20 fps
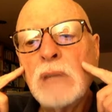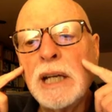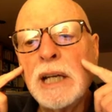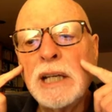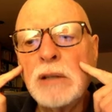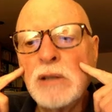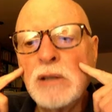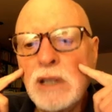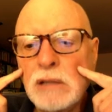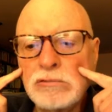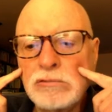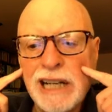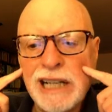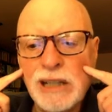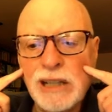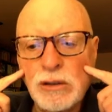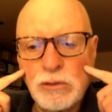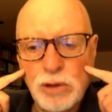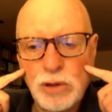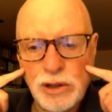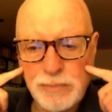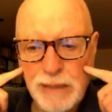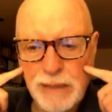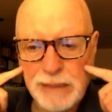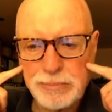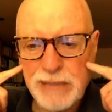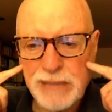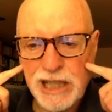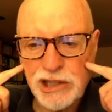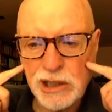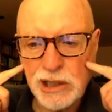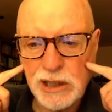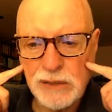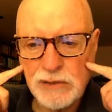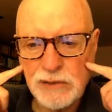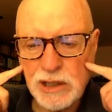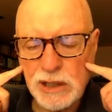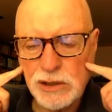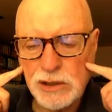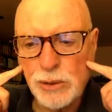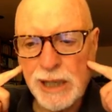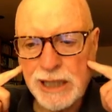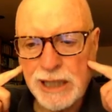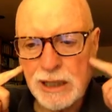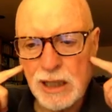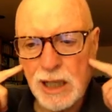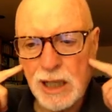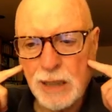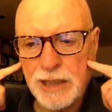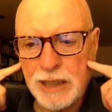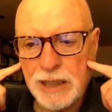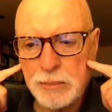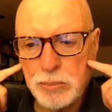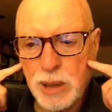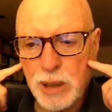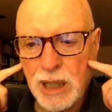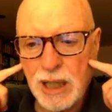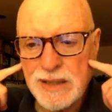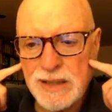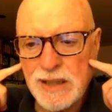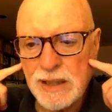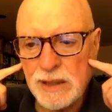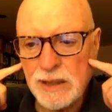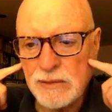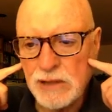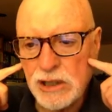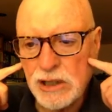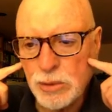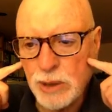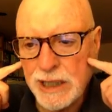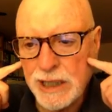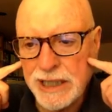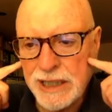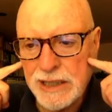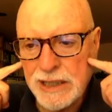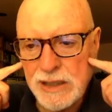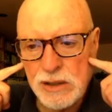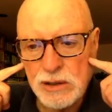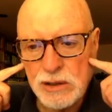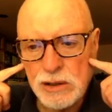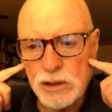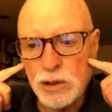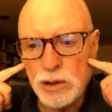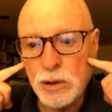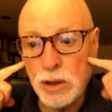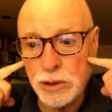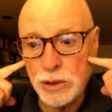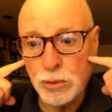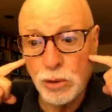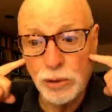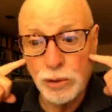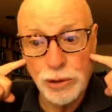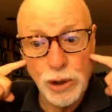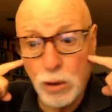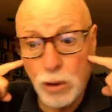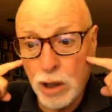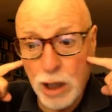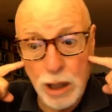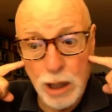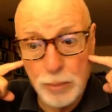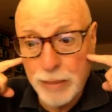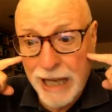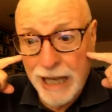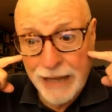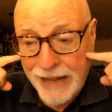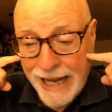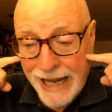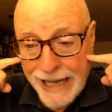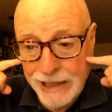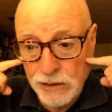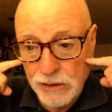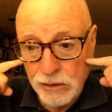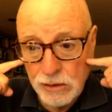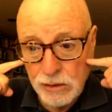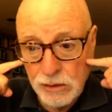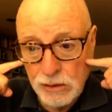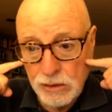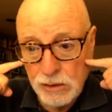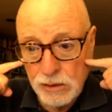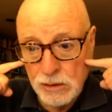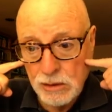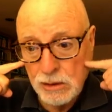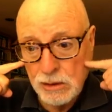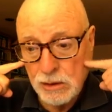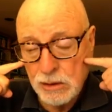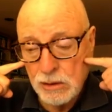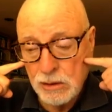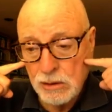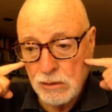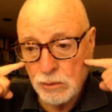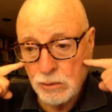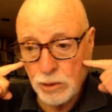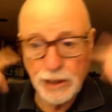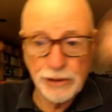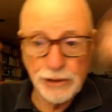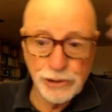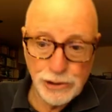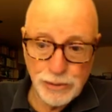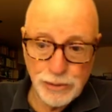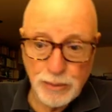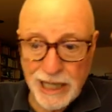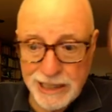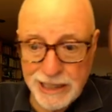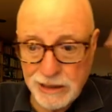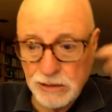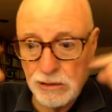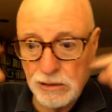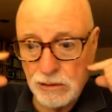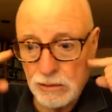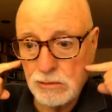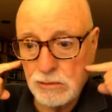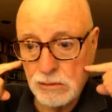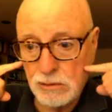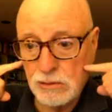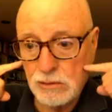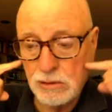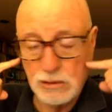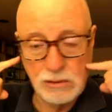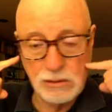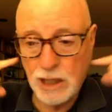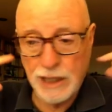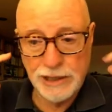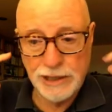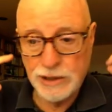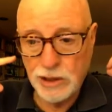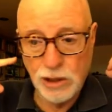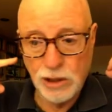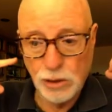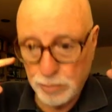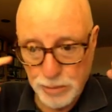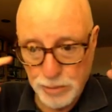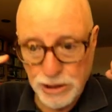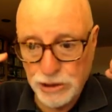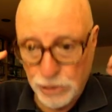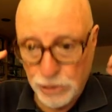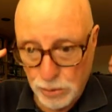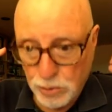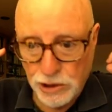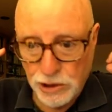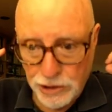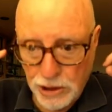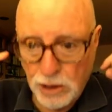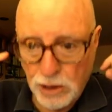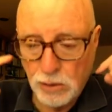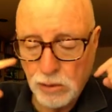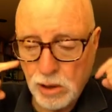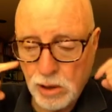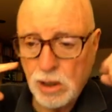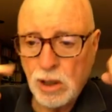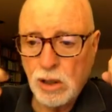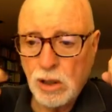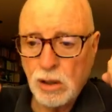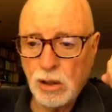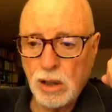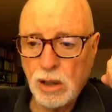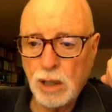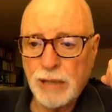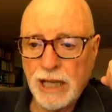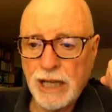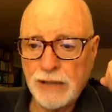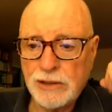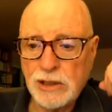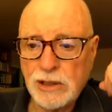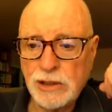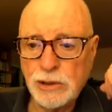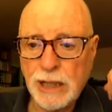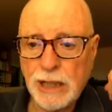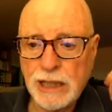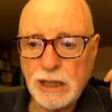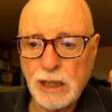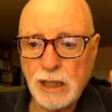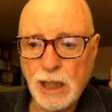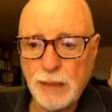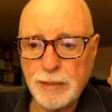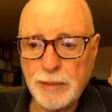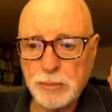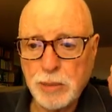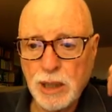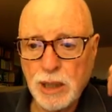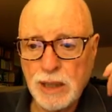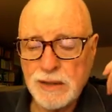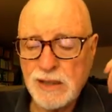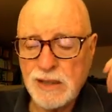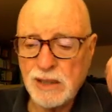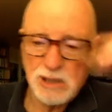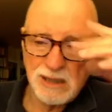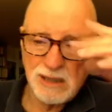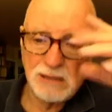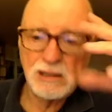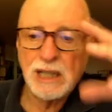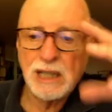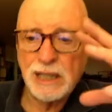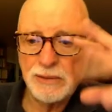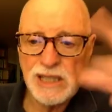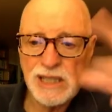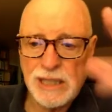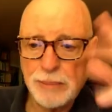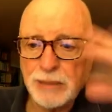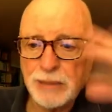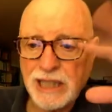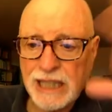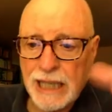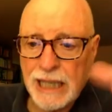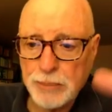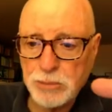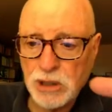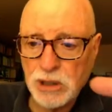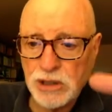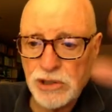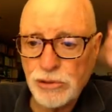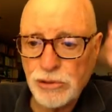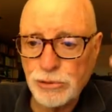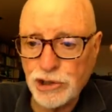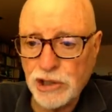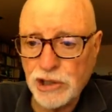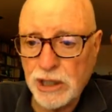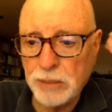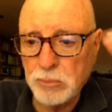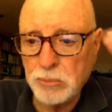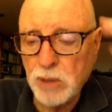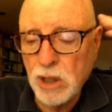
and he, Reagan, of course, made mention of the new economic policy of the 20s. You, you will know all about that, where others might not know, but you will know all about the new economic policy. It was a kind of a semi-capitalist regime.